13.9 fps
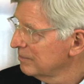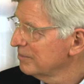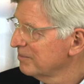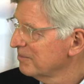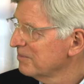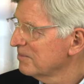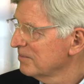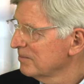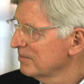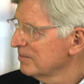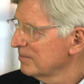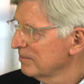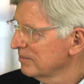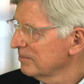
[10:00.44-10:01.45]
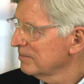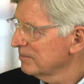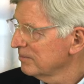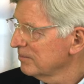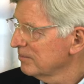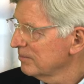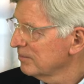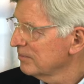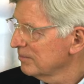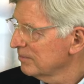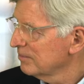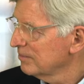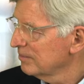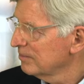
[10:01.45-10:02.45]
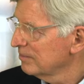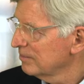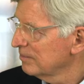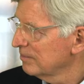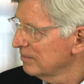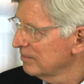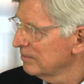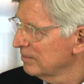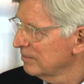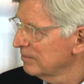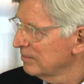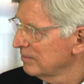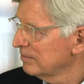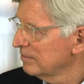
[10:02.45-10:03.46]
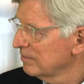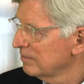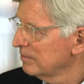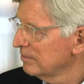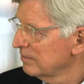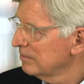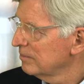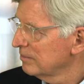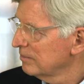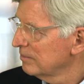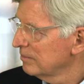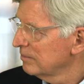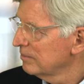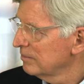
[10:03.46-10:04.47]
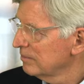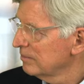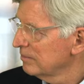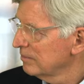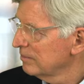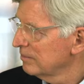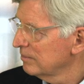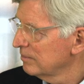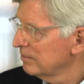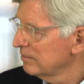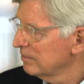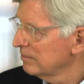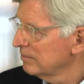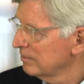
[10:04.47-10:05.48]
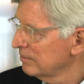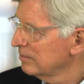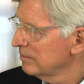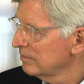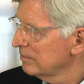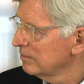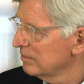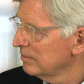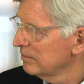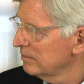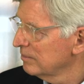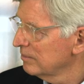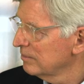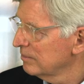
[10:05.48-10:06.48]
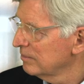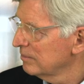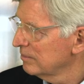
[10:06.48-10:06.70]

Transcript: (silent)